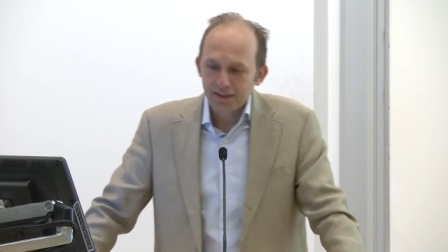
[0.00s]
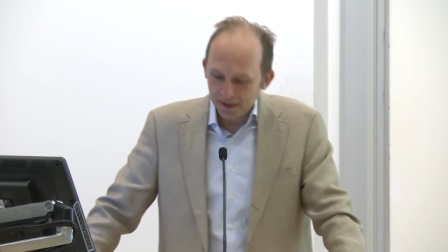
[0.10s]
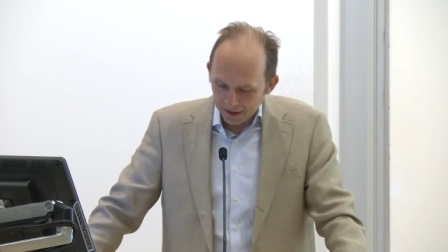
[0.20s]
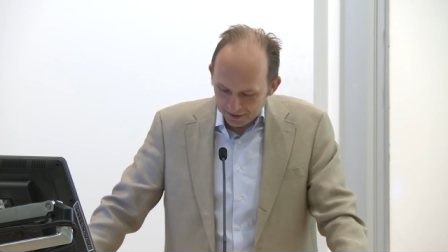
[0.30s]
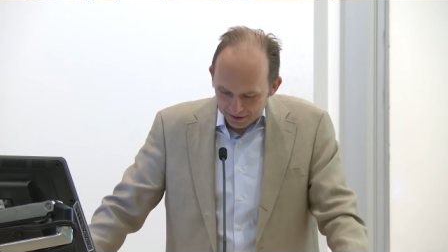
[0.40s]

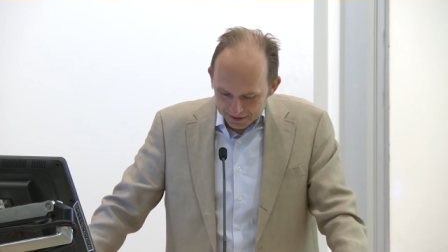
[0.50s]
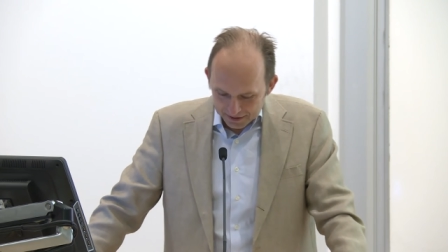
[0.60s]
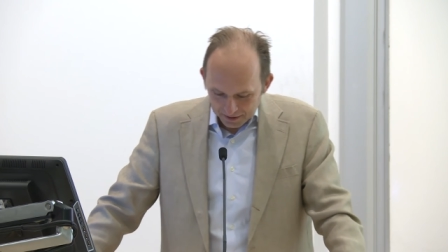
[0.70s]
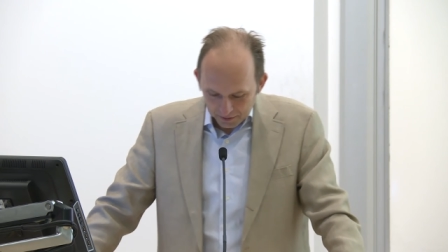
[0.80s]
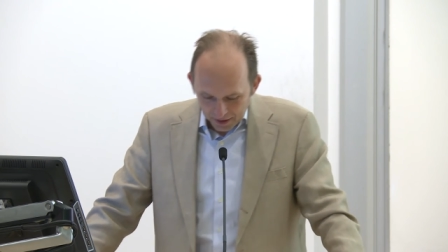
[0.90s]

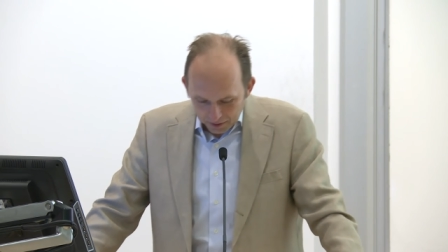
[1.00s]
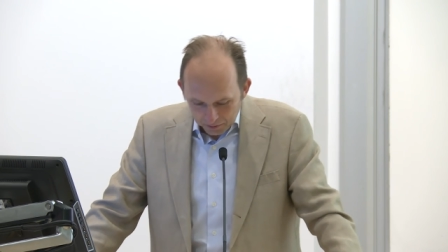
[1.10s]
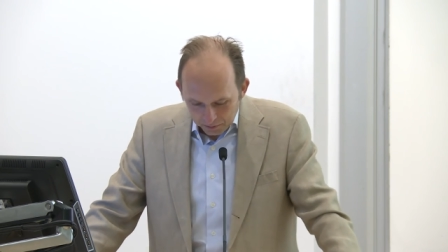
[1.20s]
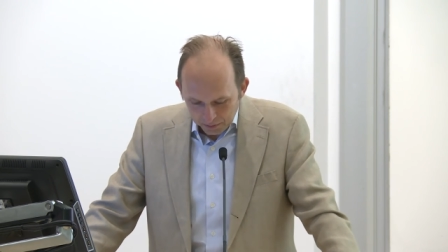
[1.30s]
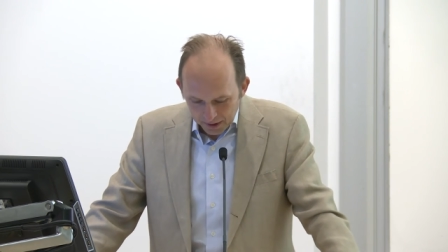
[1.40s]
90s, and,
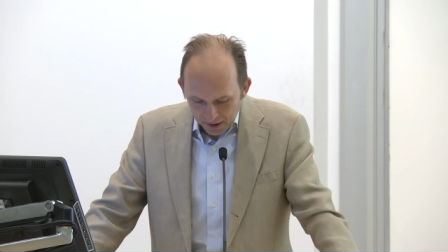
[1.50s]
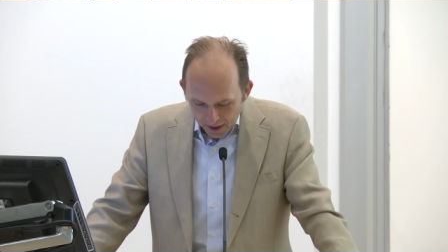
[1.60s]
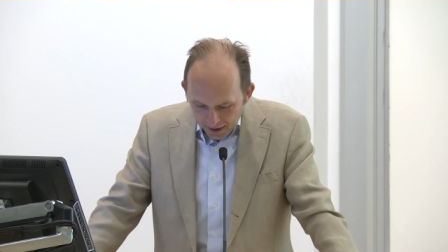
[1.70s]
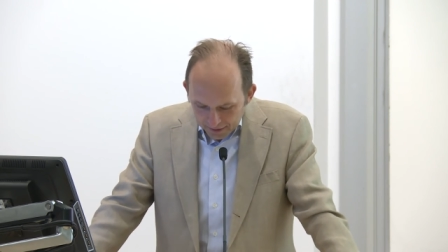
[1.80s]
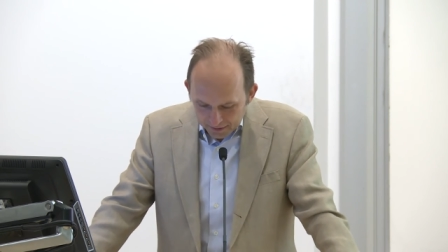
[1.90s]
and
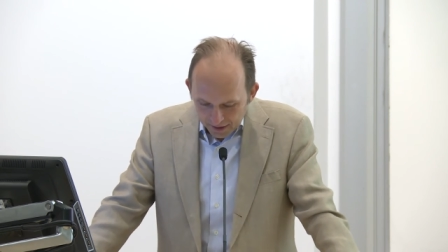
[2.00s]
beyond.